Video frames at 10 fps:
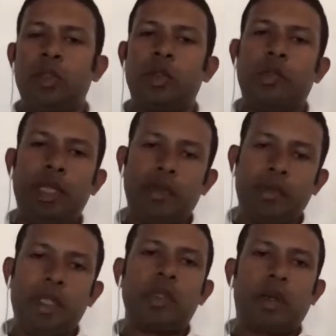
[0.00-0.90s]
So
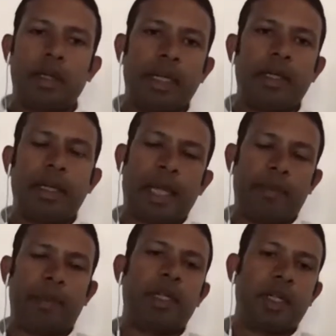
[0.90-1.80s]
we saw that
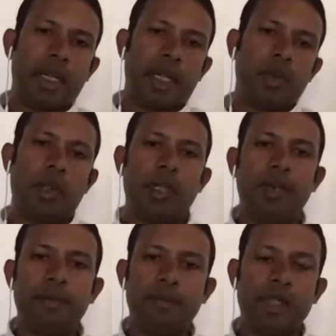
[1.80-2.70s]
happen
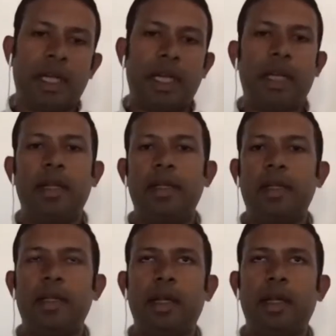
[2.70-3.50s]
gradually. And